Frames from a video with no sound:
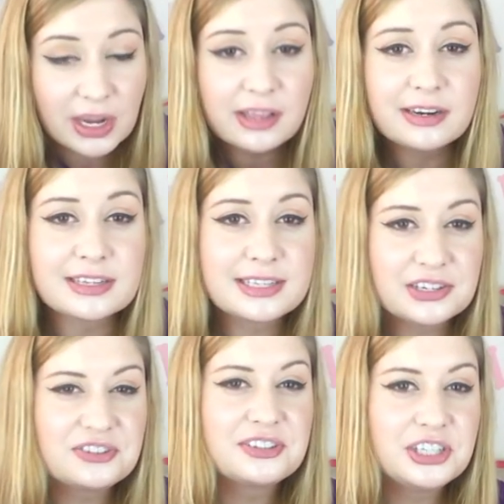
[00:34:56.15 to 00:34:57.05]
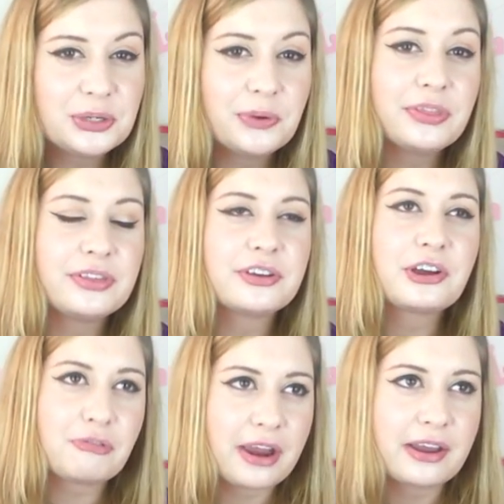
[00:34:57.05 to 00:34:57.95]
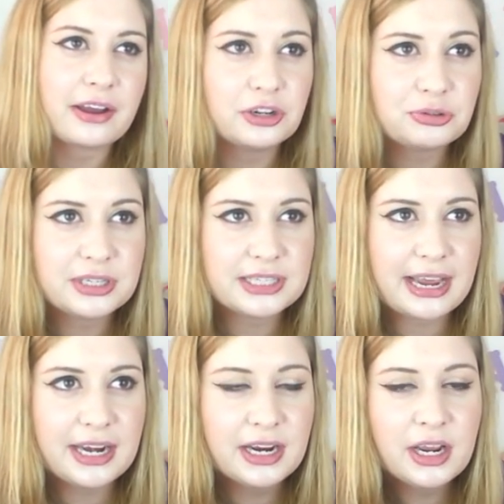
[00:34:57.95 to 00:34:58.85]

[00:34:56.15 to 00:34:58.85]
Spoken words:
and it's still to do with the Korean countryside,